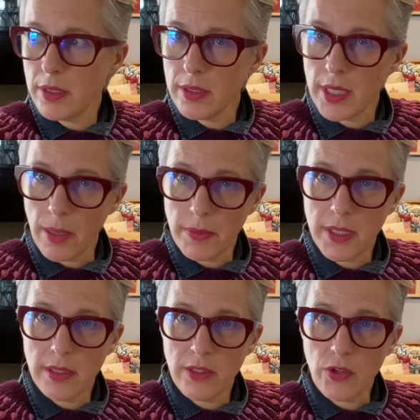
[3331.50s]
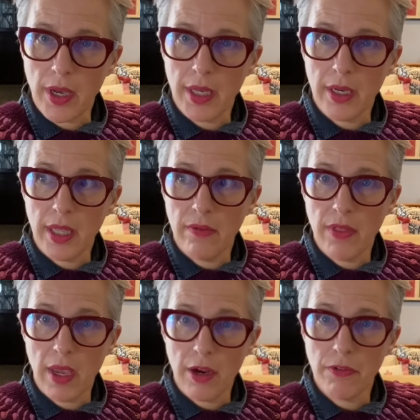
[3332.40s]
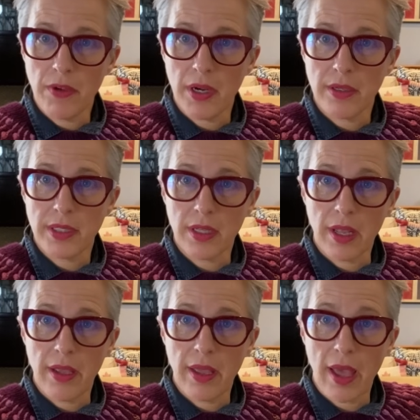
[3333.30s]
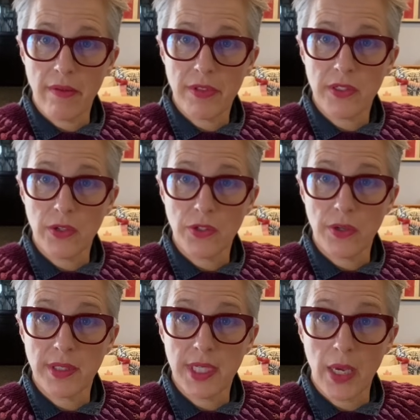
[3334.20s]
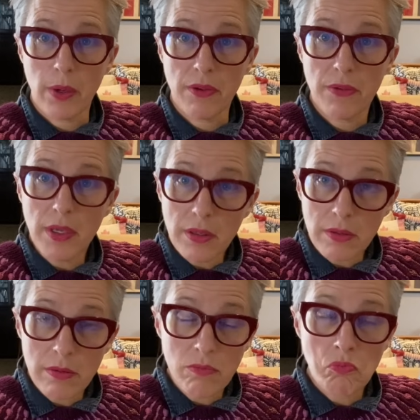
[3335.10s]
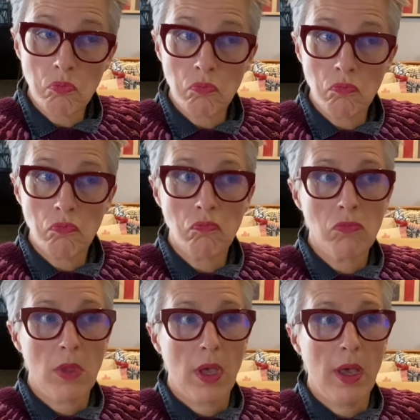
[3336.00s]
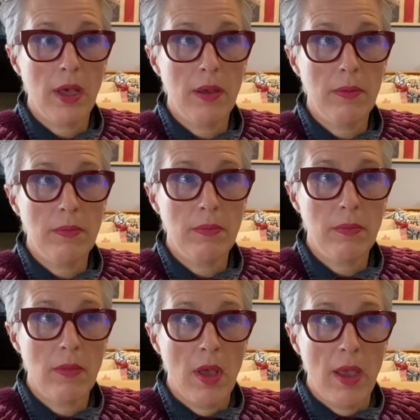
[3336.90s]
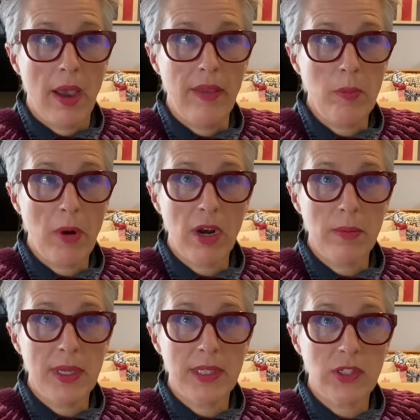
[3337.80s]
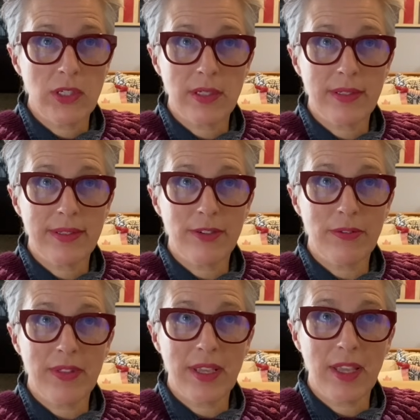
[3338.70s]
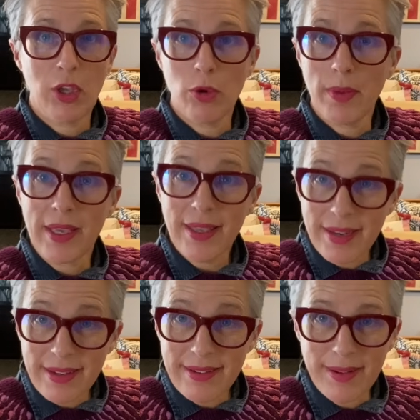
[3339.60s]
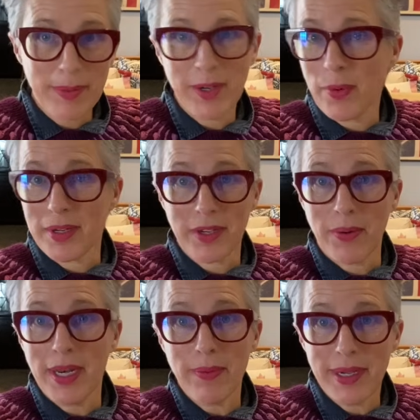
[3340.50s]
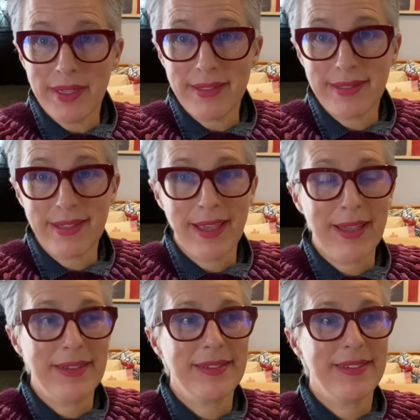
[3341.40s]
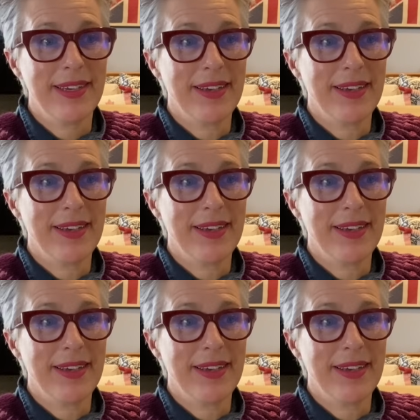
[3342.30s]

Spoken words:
tempted to try and leave the airfare until I have the surgery and see how I feel. And then part of me is just sort of thinking, who am I kidding? I'm going to want to go anyways. And